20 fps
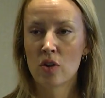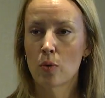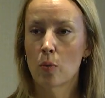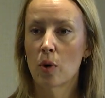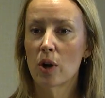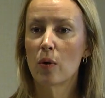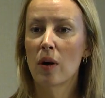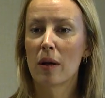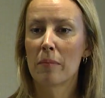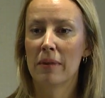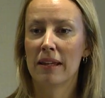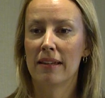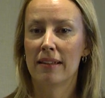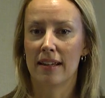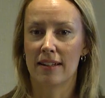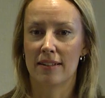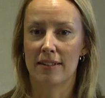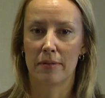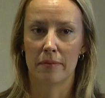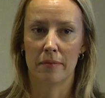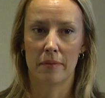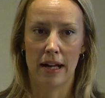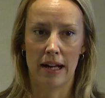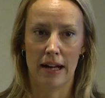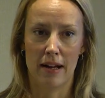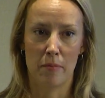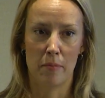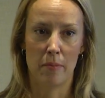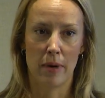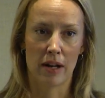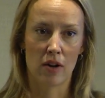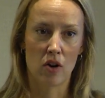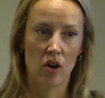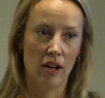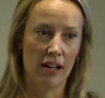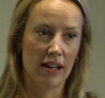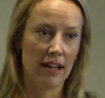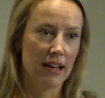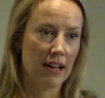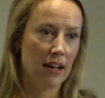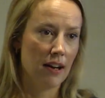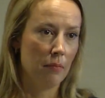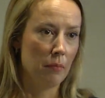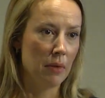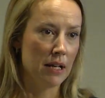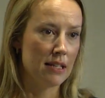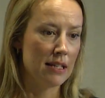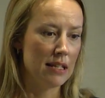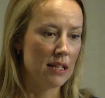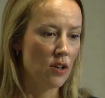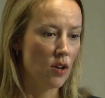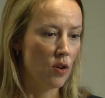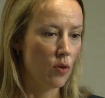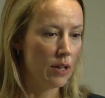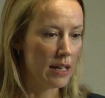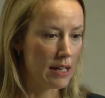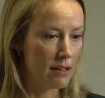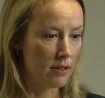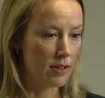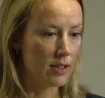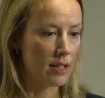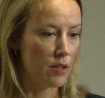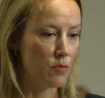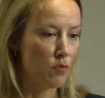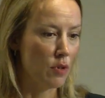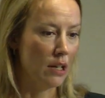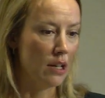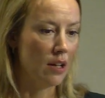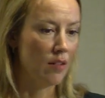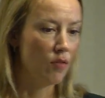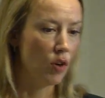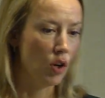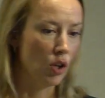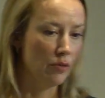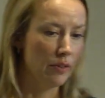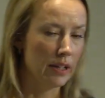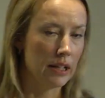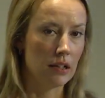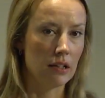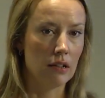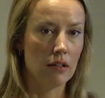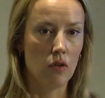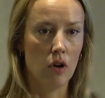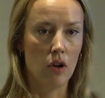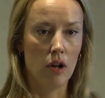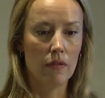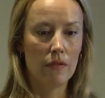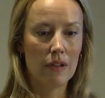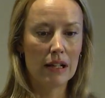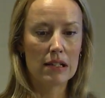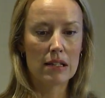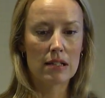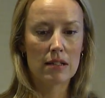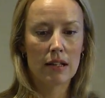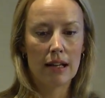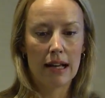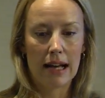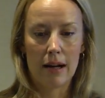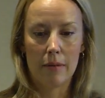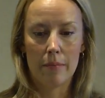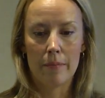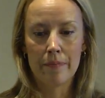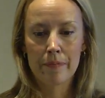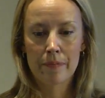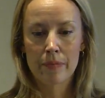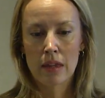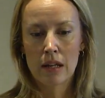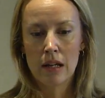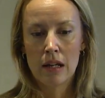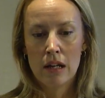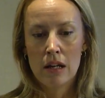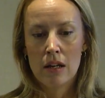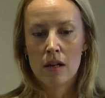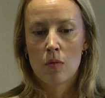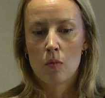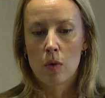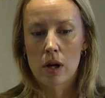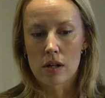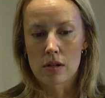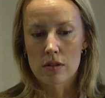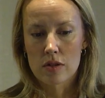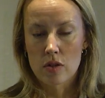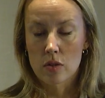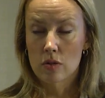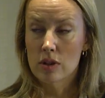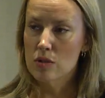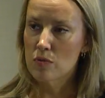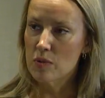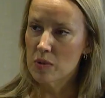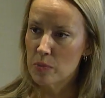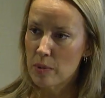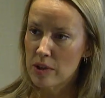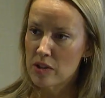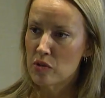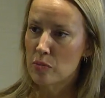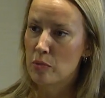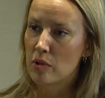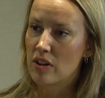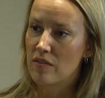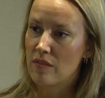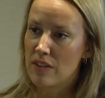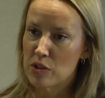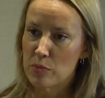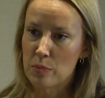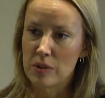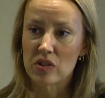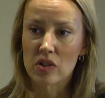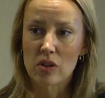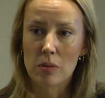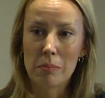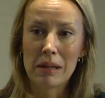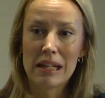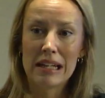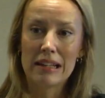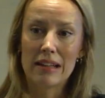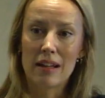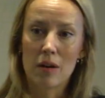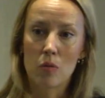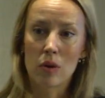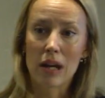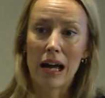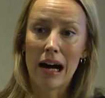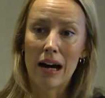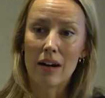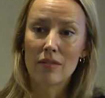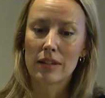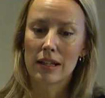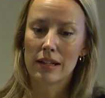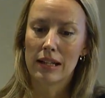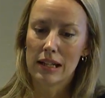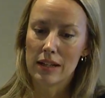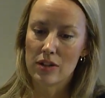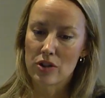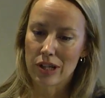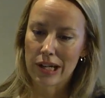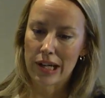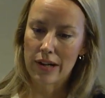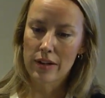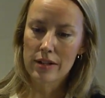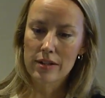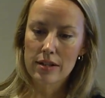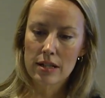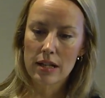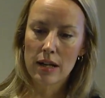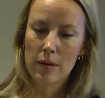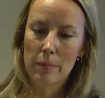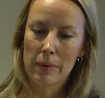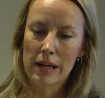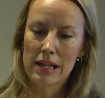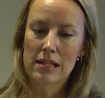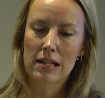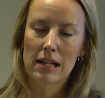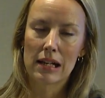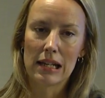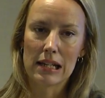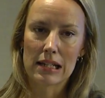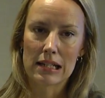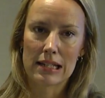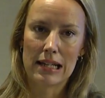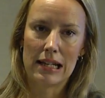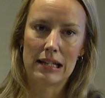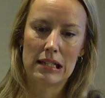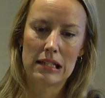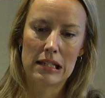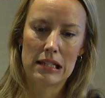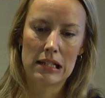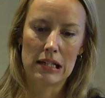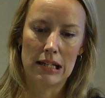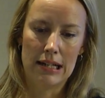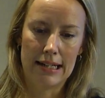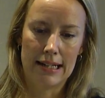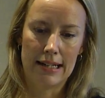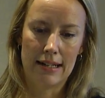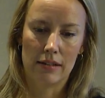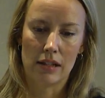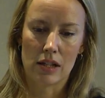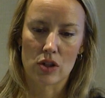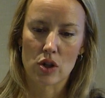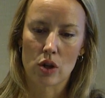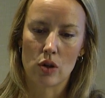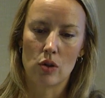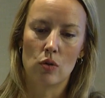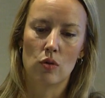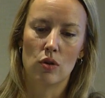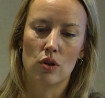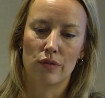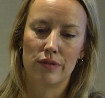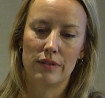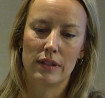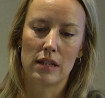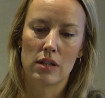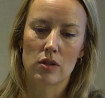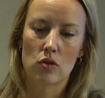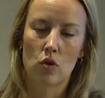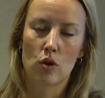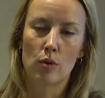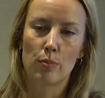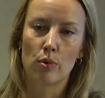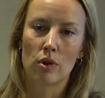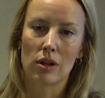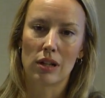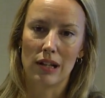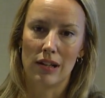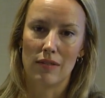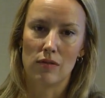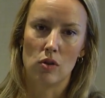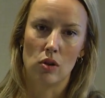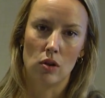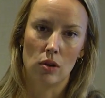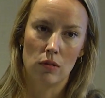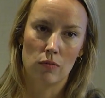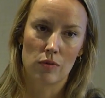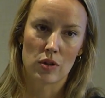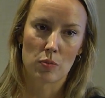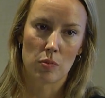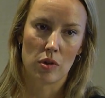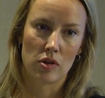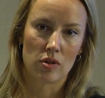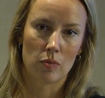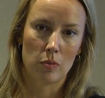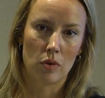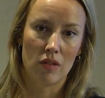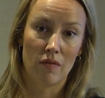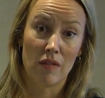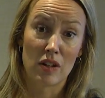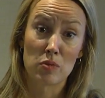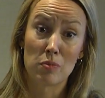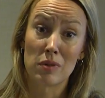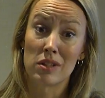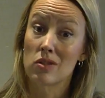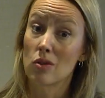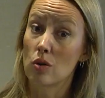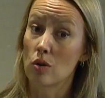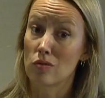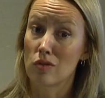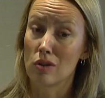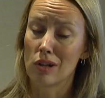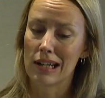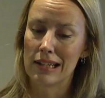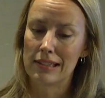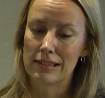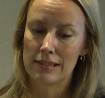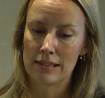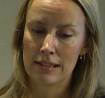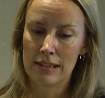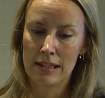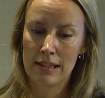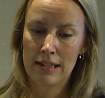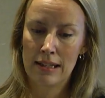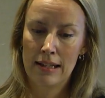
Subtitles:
So what do I mean that my colleague and my CEO, Nils, is really involved in all of this? Well, so this Responsible Investments Committee that we have, that he chairs, basically sets the tone of these corporate level responsible investments overlays.